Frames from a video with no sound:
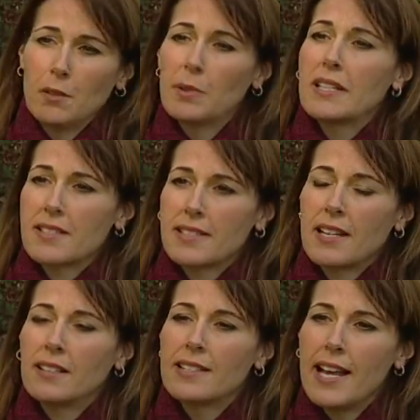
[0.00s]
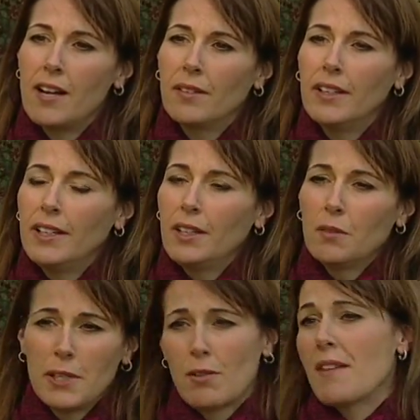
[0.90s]
a place to settle down,
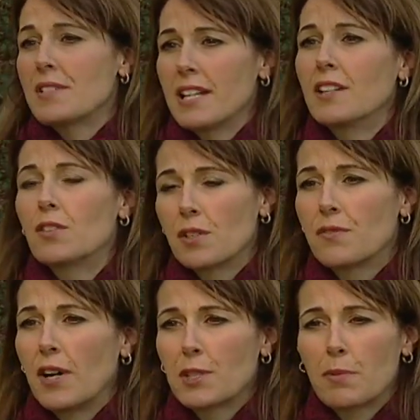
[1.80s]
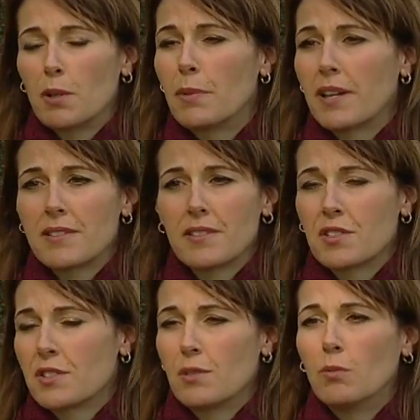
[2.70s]
we gravitated towards Foxboro because it's
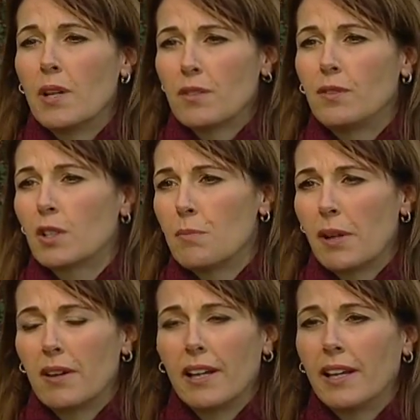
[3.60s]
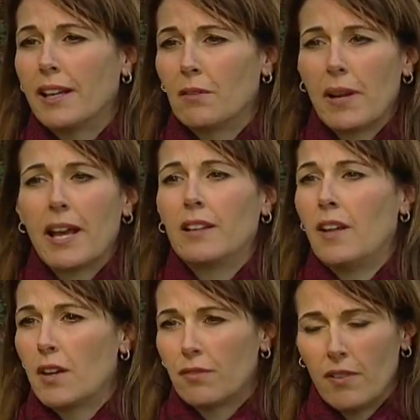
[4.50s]
just a wonderful community, and we had a
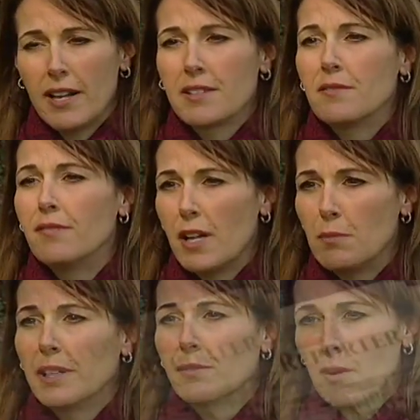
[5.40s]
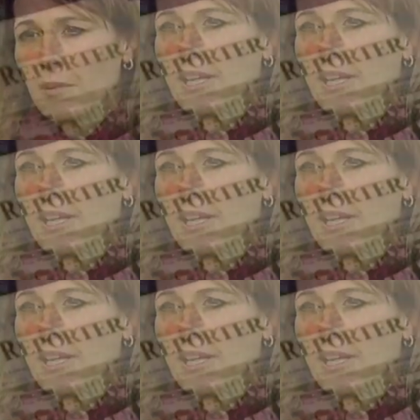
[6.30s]
lot of friends and family from